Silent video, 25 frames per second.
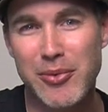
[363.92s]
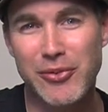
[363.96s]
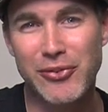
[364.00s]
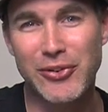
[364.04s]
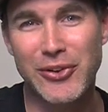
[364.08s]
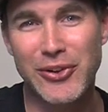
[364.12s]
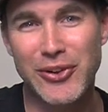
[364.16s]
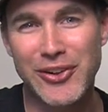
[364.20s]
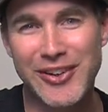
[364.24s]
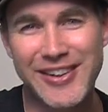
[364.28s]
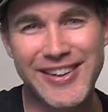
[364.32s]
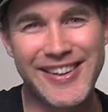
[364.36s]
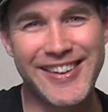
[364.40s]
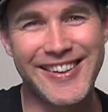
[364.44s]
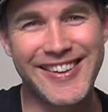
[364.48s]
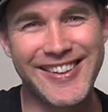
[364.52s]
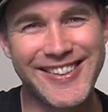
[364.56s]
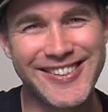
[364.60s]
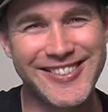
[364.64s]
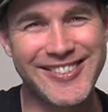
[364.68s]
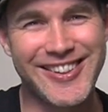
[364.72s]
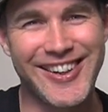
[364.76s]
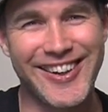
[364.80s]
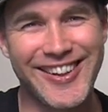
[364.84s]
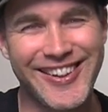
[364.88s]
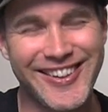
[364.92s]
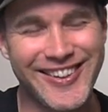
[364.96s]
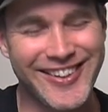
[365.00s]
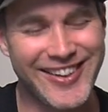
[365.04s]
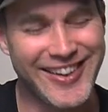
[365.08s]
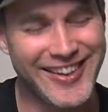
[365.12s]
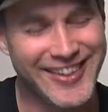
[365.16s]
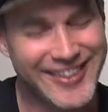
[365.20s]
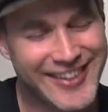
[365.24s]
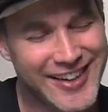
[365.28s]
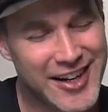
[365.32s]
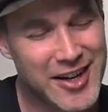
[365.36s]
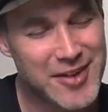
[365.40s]
before. And
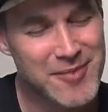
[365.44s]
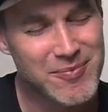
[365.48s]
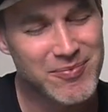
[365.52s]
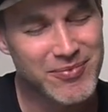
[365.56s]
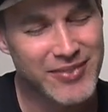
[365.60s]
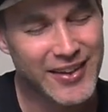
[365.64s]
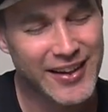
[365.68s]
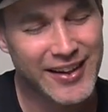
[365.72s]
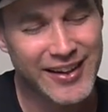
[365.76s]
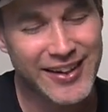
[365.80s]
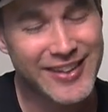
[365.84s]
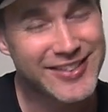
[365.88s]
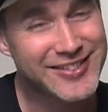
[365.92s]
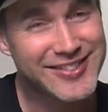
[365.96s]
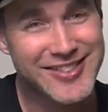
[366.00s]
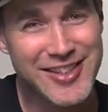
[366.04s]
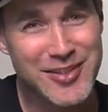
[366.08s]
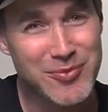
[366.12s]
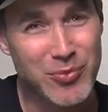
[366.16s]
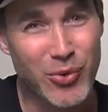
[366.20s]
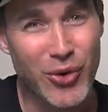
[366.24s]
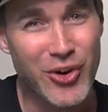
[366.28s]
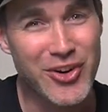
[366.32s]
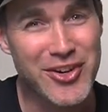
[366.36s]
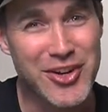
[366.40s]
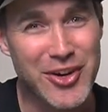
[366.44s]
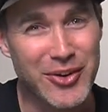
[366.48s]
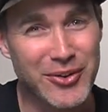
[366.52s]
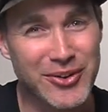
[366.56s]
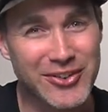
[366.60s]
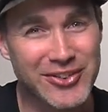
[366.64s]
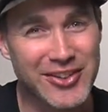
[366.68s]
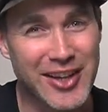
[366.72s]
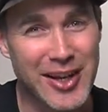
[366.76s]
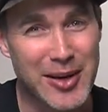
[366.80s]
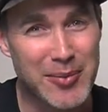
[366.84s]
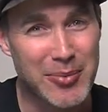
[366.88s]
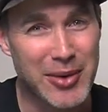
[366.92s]
I did warn you it
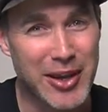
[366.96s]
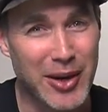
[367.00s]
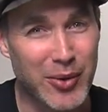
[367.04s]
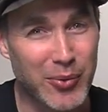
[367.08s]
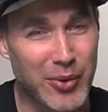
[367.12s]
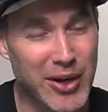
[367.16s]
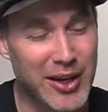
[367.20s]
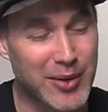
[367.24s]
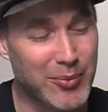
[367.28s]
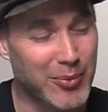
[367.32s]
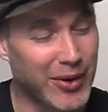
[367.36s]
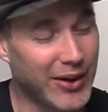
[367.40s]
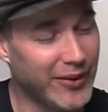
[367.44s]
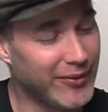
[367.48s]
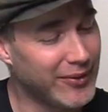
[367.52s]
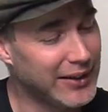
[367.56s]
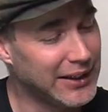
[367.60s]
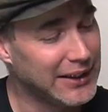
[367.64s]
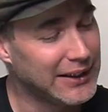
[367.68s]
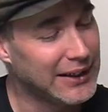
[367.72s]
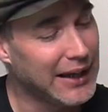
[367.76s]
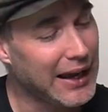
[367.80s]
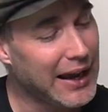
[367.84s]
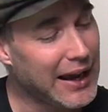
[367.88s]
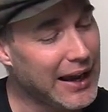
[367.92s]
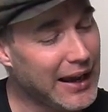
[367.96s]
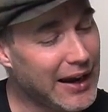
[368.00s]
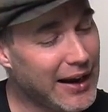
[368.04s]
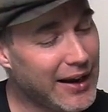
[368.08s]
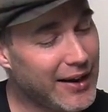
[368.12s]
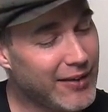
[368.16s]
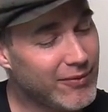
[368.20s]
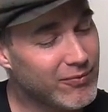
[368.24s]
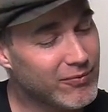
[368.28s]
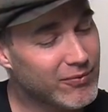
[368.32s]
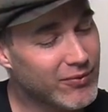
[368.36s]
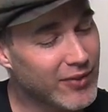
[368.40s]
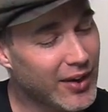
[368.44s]
was going to be a weird one.
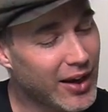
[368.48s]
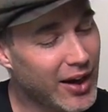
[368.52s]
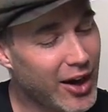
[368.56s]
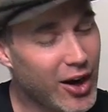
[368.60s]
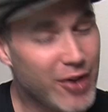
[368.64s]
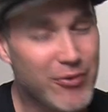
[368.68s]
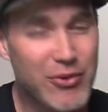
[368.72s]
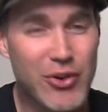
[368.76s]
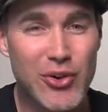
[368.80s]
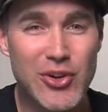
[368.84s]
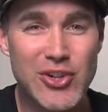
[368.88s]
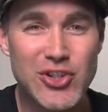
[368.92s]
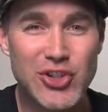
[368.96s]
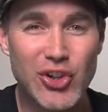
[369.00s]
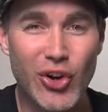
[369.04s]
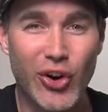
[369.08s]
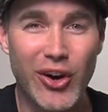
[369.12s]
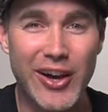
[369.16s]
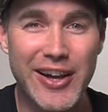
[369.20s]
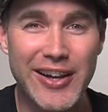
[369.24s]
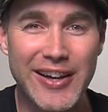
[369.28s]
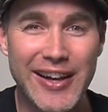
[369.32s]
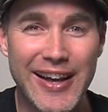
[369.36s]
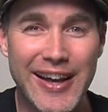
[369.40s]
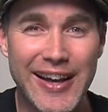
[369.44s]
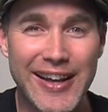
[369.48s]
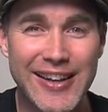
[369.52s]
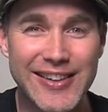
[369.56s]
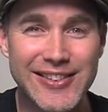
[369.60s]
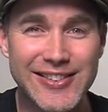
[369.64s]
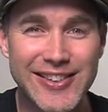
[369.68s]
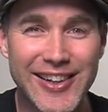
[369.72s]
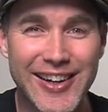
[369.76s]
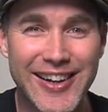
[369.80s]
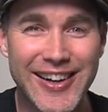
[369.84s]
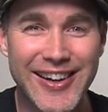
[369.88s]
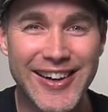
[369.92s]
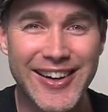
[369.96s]
I hope you enjoy it,
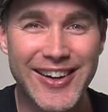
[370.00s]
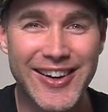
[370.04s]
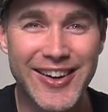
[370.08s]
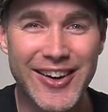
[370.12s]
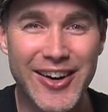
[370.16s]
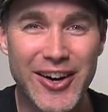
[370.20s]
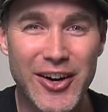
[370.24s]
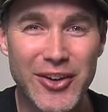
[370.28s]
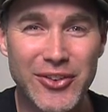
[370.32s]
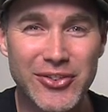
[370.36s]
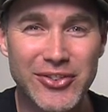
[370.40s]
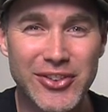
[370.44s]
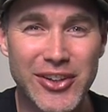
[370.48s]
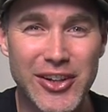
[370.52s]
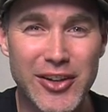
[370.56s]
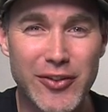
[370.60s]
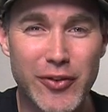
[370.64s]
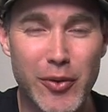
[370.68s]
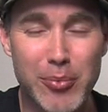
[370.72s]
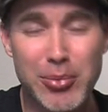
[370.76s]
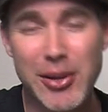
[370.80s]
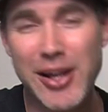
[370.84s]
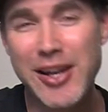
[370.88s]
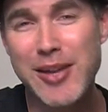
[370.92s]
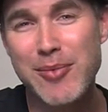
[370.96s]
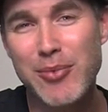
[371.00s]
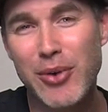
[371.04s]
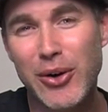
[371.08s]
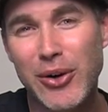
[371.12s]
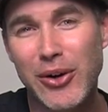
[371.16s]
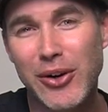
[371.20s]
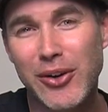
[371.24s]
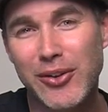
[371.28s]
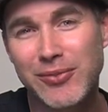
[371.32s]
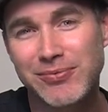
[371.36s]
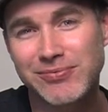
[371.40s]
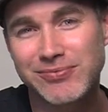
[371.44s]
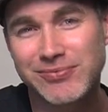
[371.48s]
and I'll see you for plenty
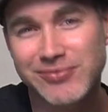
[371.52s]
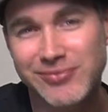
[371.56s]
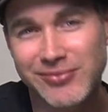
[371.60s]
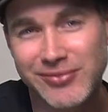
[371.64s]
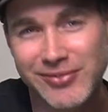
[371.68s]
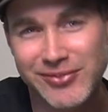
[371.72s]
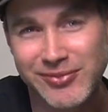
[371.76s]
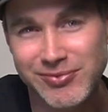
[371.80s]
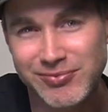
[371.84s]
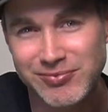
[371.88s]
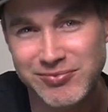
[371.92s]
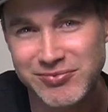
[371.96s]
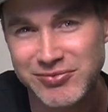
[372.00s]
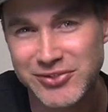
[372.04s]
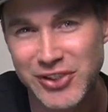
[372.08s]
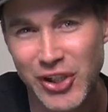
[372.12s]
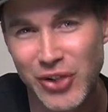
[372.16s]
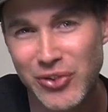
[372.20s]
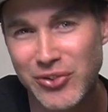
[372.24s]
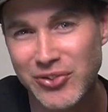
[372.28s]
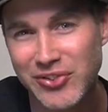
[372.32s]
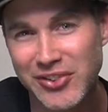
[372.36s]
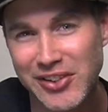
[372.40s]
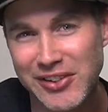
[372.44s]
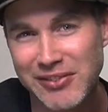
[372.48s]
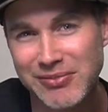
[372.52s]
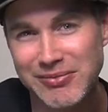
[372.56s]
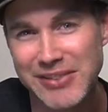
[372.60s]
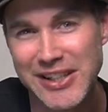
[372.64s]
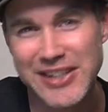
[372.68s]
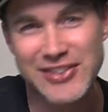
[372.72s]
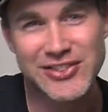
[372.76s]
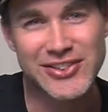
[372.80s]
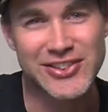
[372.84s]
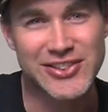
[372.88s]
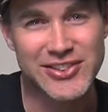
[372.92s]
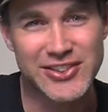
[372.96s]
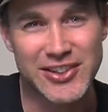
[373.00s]
more songs and
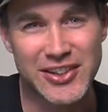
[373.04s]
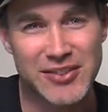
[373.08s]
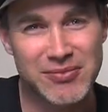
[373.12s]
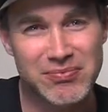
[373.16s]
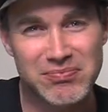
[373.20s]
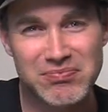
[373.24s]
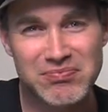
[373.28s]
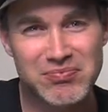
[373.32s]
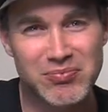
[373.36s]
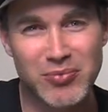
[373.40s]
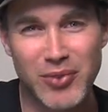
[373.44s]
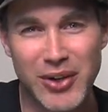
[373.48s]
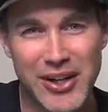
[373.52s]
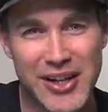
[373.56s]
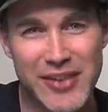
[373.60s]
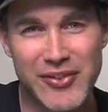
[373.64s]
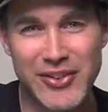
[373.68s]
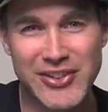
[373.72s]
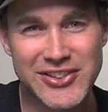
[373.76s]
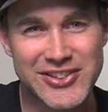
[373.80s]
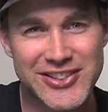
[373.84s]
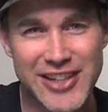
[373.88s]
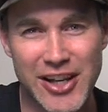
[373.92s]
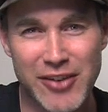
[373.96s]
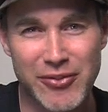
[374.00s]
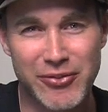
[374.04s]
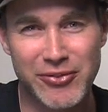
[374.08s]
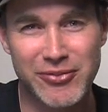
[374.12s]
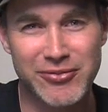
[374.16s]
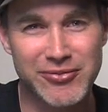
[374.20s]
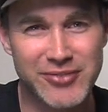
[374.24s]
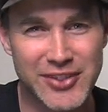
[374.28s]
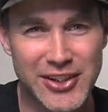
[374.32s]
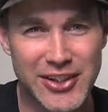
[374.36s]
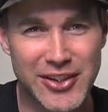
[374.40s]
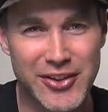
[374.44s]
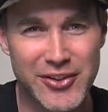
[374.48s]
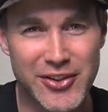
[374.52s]
lessons and whatever stuff,
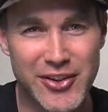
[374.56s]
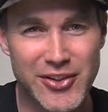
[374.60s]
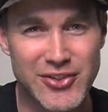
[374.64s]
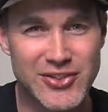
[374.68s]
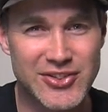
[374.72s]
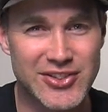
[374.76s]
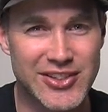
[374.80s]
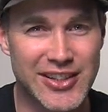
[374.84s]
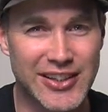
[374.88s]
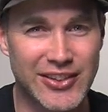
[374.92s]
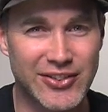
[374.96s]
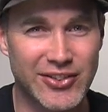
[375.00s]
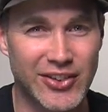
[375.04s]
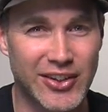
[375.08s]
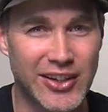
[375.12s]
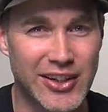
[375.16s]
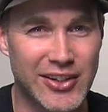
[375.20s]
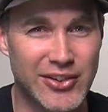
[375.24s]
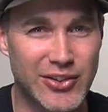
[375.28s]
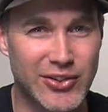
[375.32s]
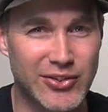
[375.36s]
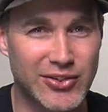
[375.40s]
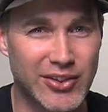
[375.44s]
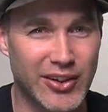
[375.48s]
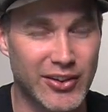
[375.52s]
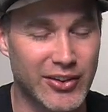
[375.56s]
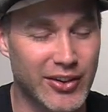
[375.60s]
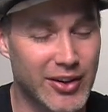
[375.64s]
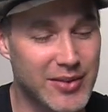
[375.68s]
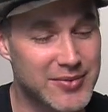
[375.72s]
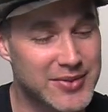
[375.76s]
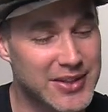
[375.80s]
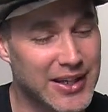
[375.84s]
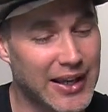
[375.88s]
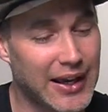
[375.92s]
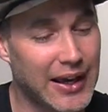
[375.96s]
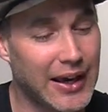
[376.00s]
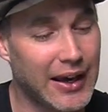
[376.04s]
you know, those things that I do
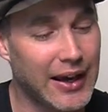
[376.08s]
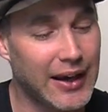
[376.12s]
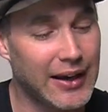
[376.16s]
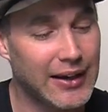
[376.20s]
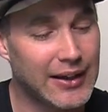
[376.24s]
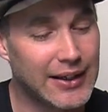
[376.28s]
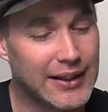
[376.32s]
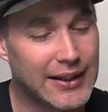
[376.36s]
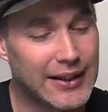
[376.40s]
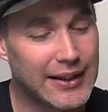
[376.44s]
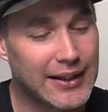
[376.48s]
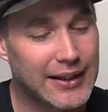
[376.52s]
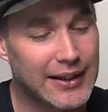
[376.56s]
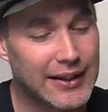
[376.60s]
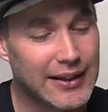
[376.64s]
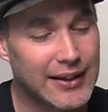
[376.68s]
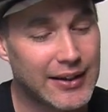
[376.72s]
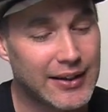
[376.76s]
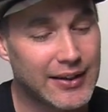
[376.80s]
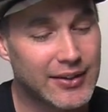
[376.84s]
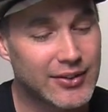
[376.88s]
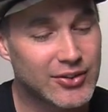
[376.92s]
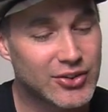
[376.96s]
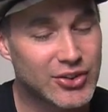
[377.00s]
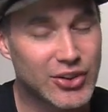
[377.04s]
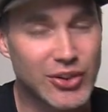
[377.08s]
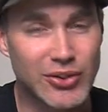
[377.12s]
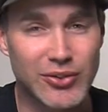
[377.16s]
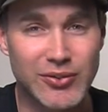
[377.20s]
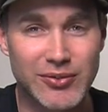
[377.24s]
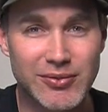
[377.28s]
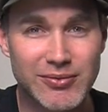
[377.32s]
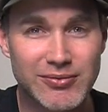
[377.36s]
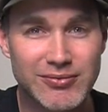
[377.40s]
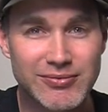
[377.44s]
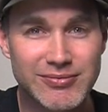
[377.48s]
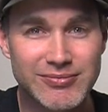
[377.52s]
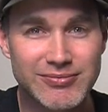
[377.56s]
sometimes soon.
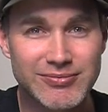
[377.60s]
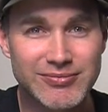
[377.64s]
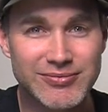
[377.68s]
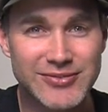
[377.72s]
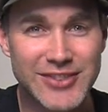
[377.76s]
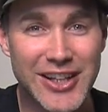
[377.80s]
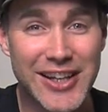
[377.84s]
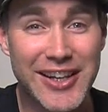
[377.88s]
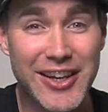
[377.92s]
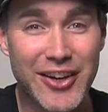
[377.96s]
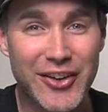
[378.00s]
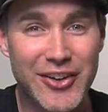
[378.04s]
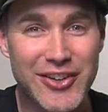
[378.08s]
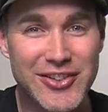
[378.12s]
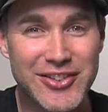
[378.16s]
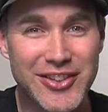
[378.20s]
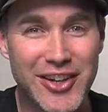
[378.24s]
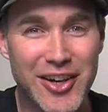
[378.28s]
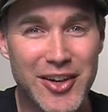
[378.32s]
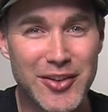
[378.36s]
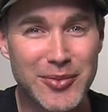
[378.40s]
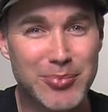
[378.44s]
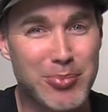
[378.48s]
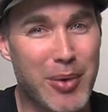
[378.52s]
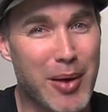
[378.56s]
Take care of yourselves.